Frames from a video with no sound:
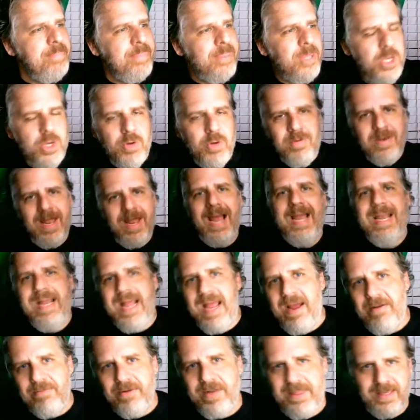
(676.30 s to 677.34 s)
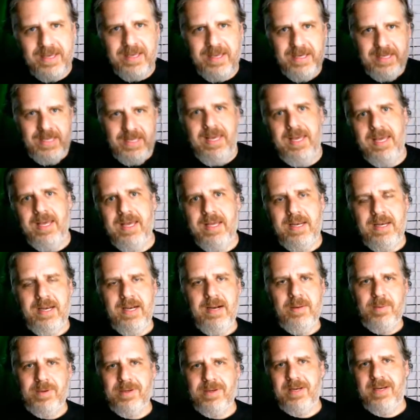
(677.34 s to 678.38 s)
unite everything again, and
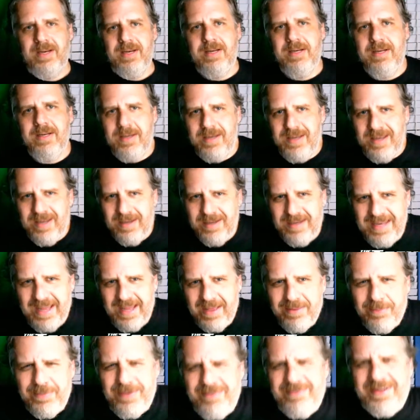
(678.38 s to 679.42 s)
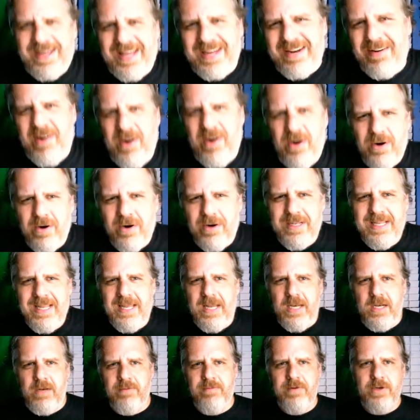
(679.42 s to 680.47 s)
I want and and now that we've kind of heard the
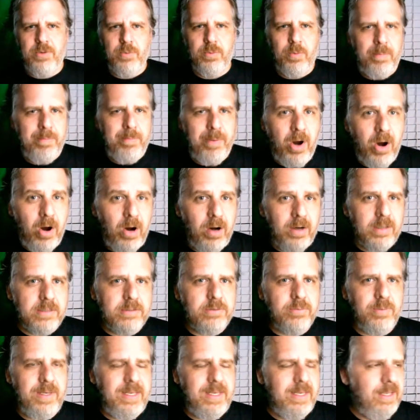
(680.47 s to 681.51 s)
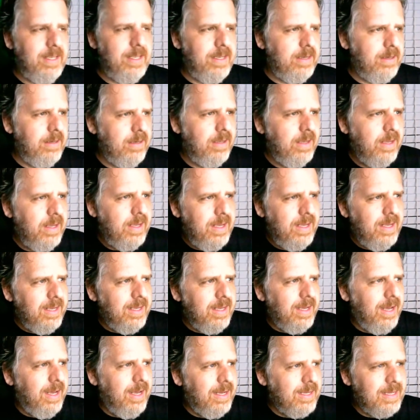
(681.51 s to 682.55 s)
individual parts, we can
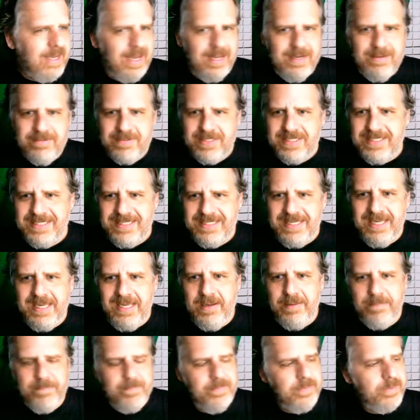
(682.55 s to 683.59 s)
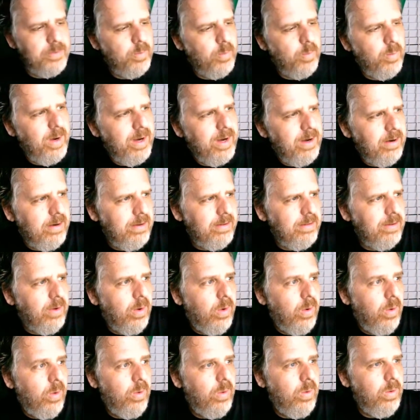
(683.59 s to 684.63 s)
uh, kind of see where the
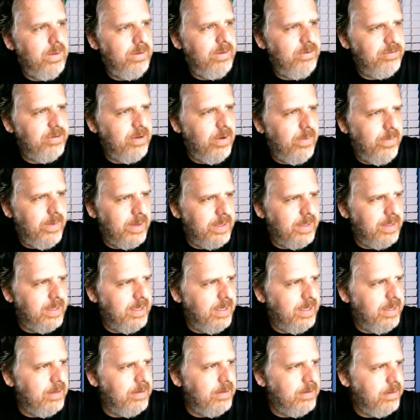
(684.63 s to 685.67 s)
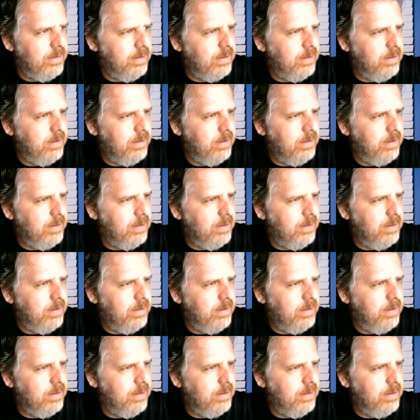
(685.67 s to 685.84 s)
whole is going again.